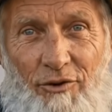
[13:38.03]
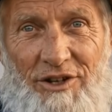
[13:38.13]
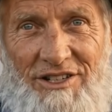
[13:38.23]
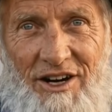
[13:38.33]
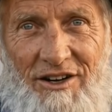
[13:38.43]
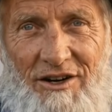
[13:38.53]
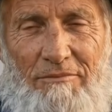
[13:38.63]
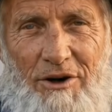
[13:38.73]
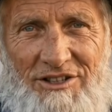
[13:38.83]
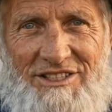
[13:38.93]
yourself that
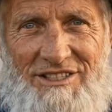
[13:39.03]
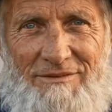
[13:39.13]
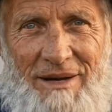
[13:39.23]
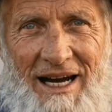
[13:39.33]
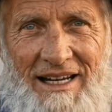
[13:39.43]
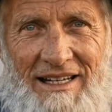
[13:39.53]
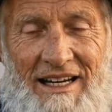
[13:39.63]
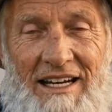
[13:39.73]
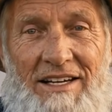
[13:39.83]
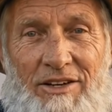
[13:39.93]
$40
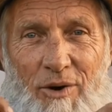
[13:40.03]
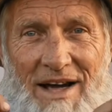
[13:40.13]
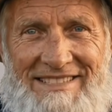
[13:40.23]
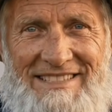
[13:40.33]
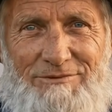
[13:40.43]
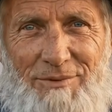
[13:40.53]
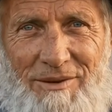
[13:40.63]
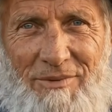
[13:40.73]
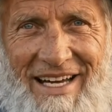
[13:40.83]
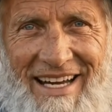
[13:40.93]
emergency bag,
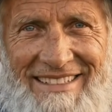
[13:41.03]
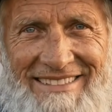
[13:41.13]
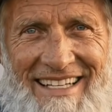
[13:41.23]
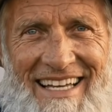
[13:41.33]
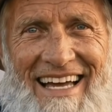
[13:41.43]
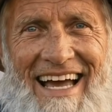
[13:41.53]
the wasted spring